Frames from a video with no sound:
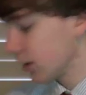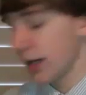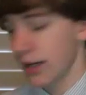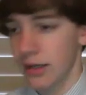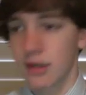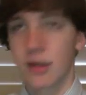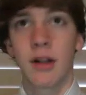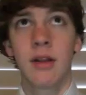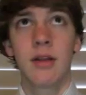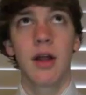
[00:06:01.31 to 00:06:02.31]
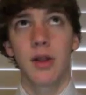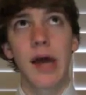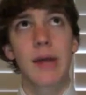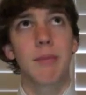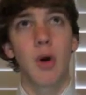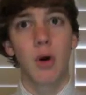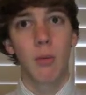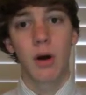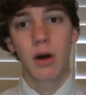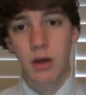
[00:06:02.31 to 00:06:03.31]
Like a light
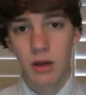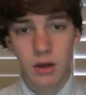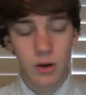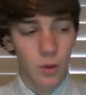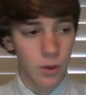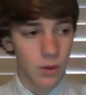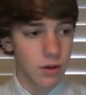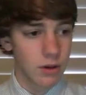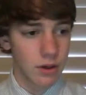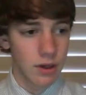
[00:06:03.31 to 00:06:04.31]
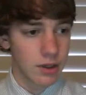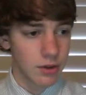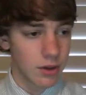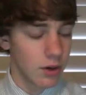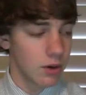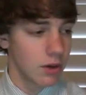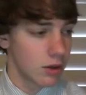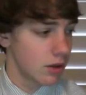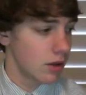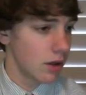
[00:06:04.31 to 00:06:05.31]
bulb, or I don't know,
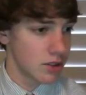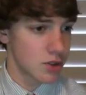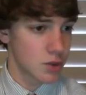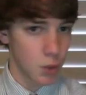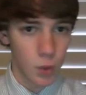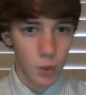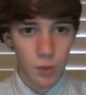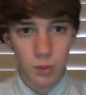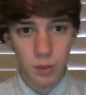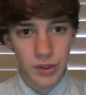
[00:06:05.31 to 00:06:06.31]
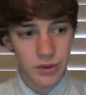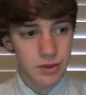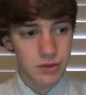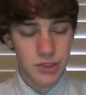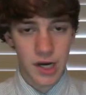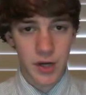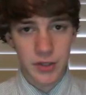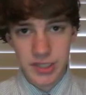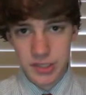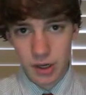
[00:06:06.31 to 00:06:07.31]
a stool with
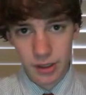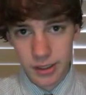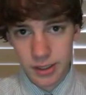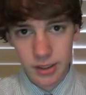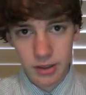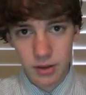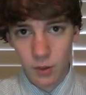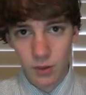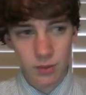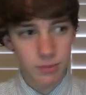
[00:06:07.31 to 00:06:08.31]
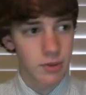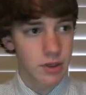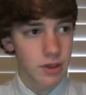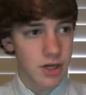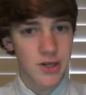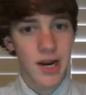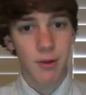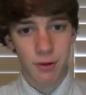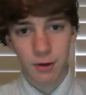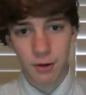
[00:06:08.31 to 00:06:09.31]
cherries on it, or a
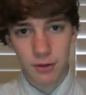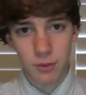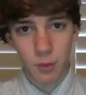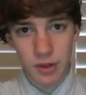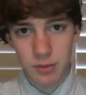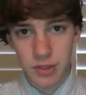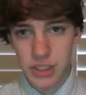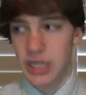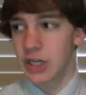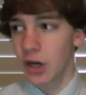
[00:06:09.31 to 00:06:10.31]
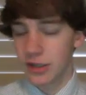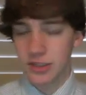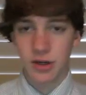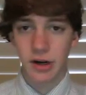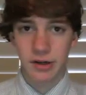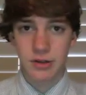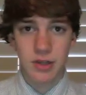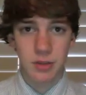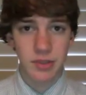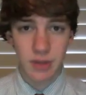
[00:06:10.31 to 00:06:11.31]
shower curtain with machine guns on it or
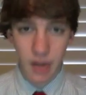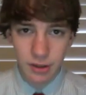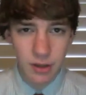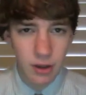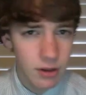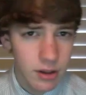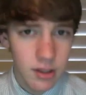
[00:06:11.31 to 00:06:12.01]
something. I don't know.